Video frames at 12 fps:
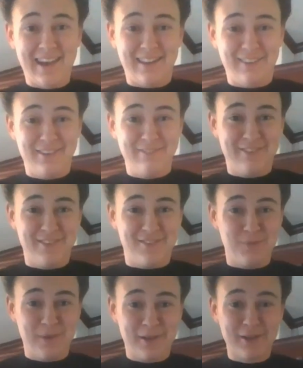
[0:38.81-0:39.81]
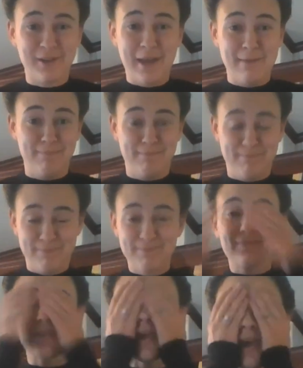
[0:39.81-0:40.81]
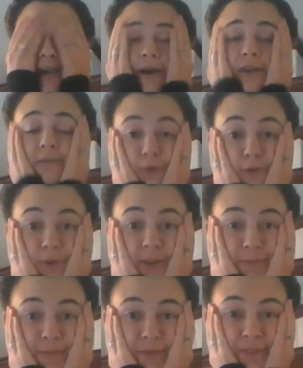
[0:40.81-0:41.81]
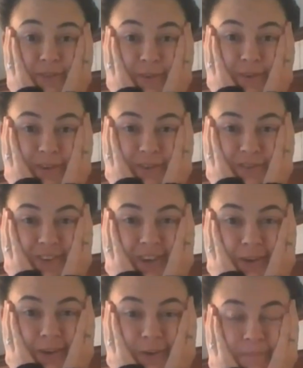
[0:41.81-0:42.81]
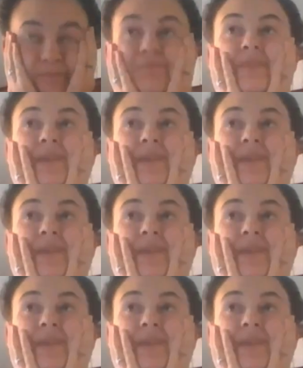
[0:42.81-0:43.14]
And I love this sweater. And I got it for Christmas a few years ago.